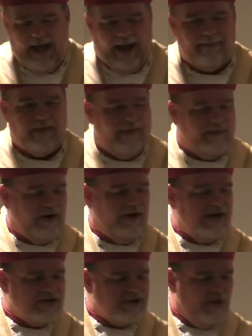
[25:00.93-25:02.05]
and that there
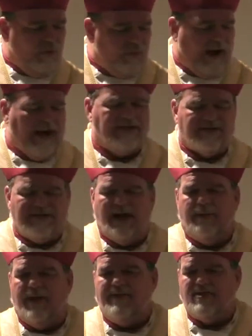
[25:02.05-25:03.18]
is no right to
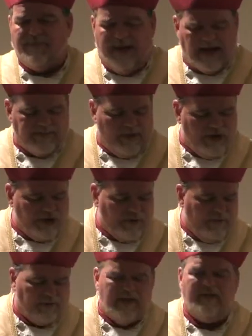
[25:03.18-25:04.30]
celebrate this Mass because you're
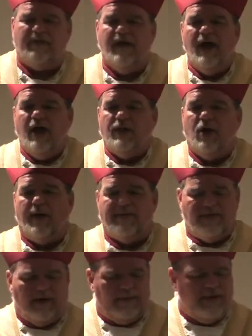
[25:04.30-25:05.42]
a priest, no right to
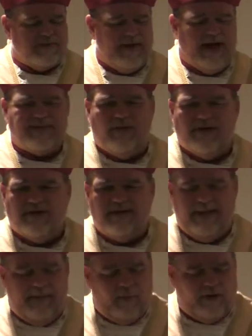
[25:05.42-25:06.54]
celebrate this Mass because it's the
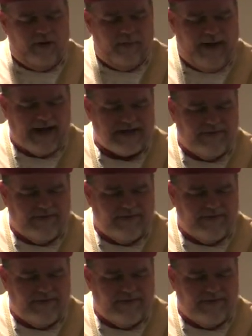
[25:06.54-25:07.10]
immemorial Mass